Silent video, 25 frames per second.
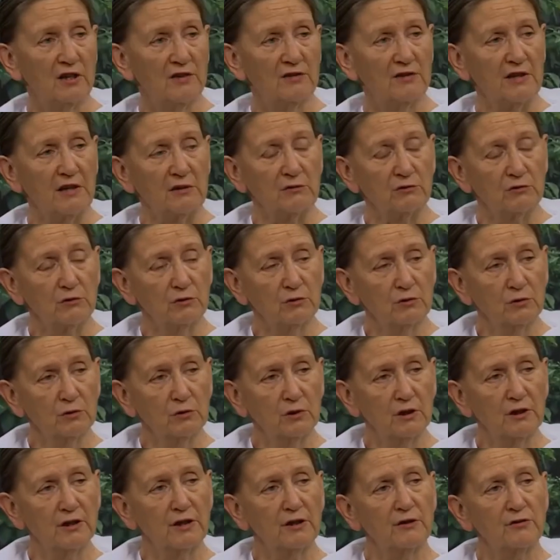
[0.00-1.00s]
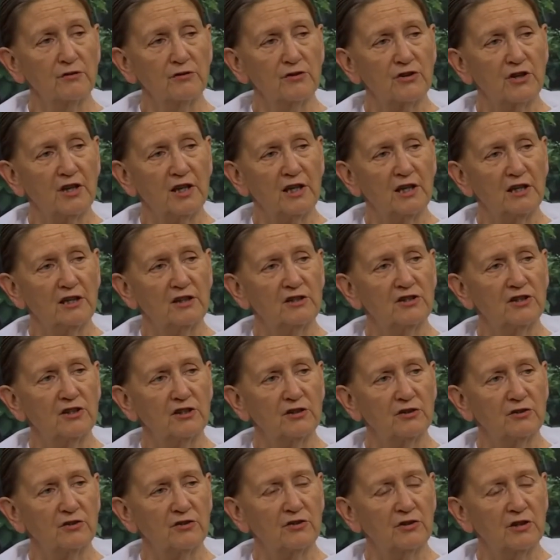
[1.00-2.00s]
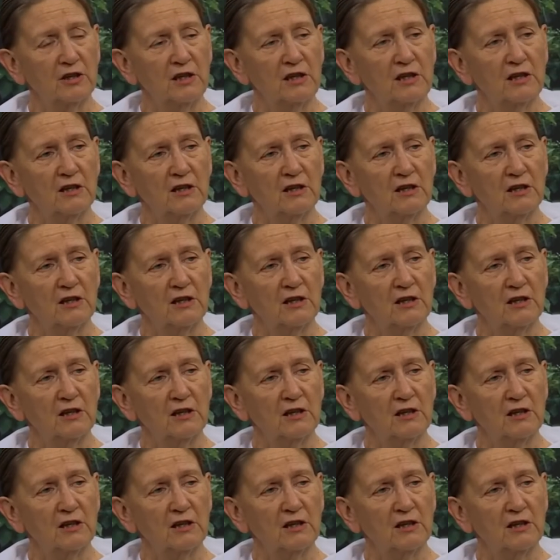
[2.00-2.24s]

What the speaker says: that rule those ages.